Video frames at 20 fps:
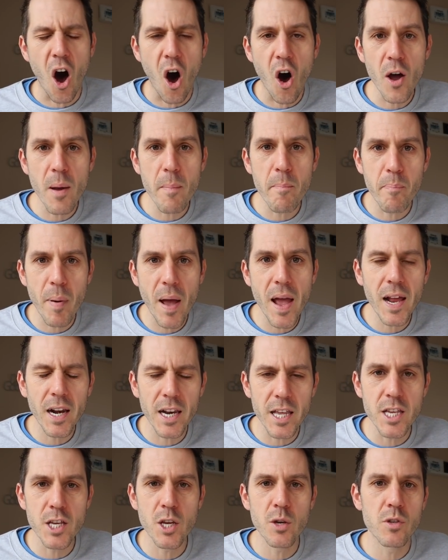I
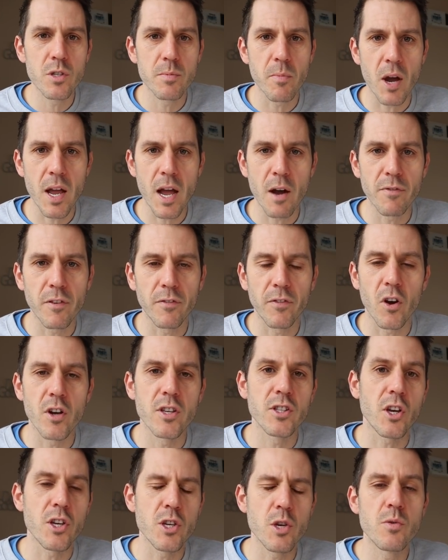barely use my Alpha
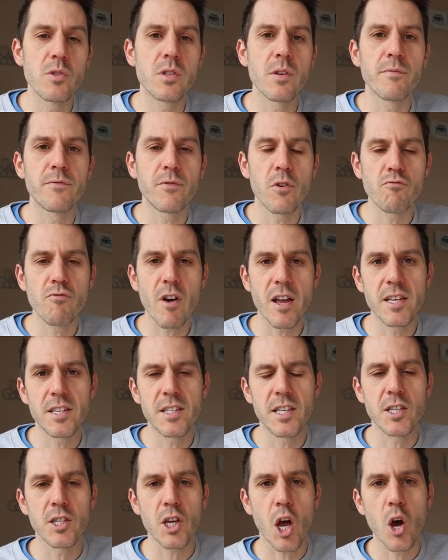Flies, I use them for
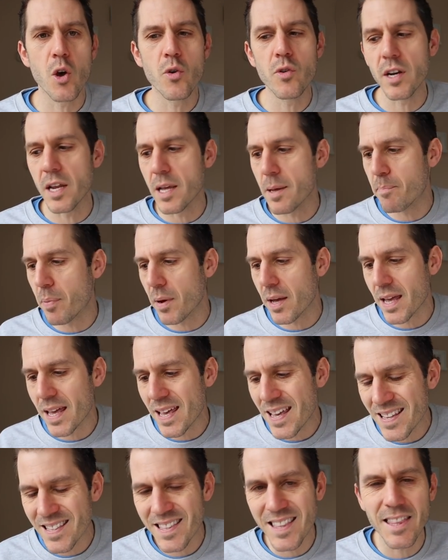races only, but
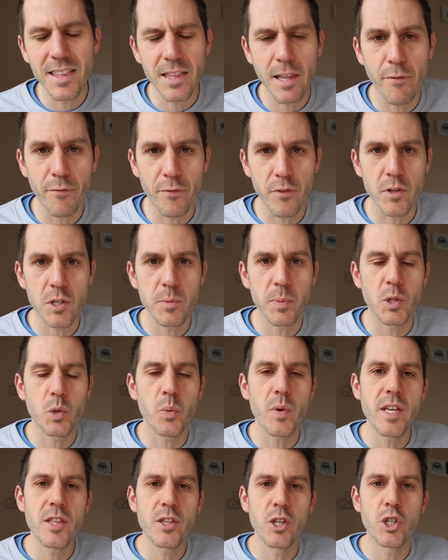here's the difference
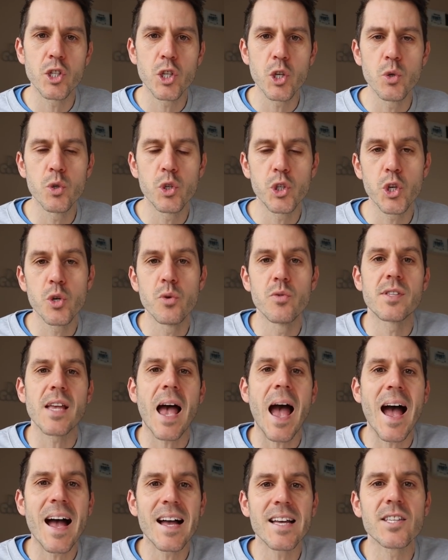between the two shoes
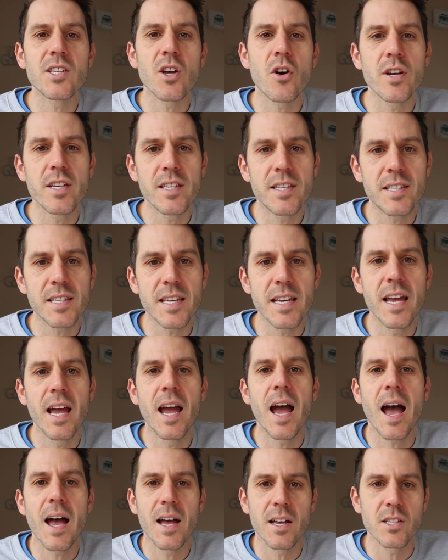as I see
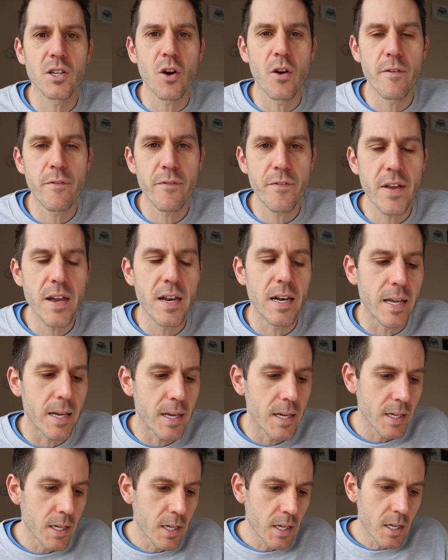it, as I feel it.